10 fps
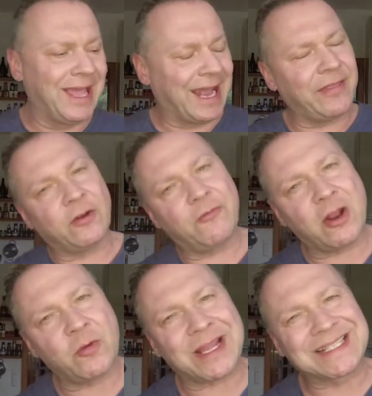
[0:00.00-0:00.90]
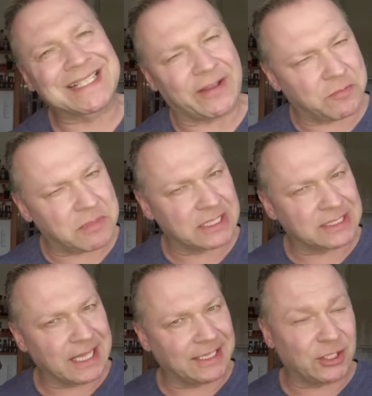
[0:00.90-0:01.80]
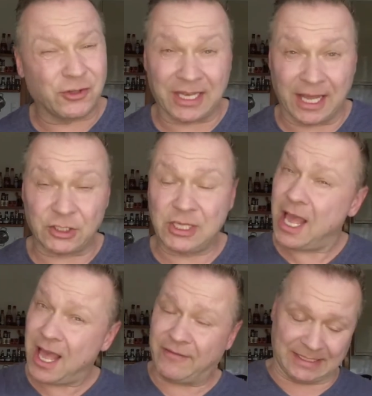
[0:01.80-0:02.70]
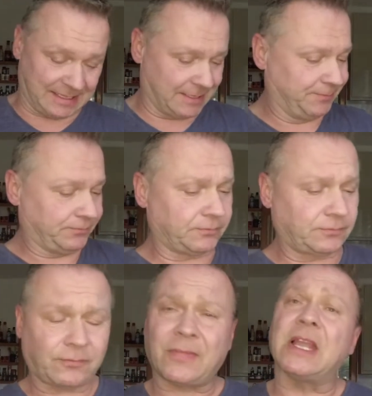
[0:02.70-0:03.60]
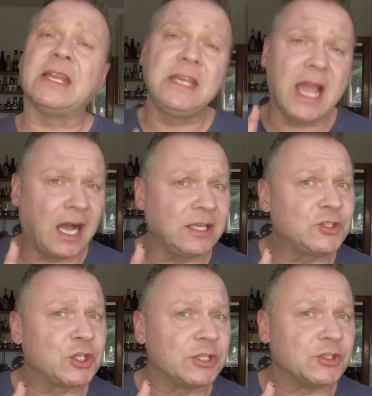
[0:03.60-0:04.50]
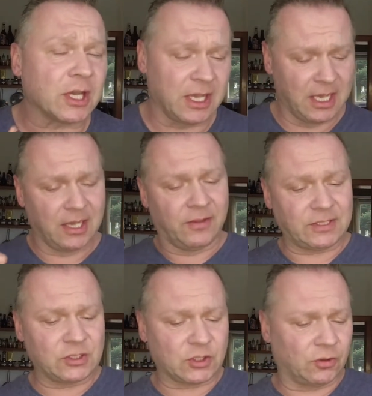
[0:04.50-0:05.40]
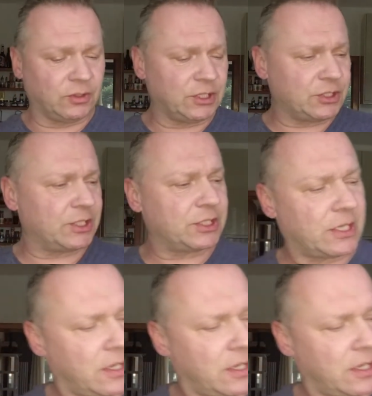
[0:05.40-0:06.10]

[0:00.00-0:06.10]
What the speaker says: And then around about 7 months later, you can actually harvest young ginger. This is older ginger,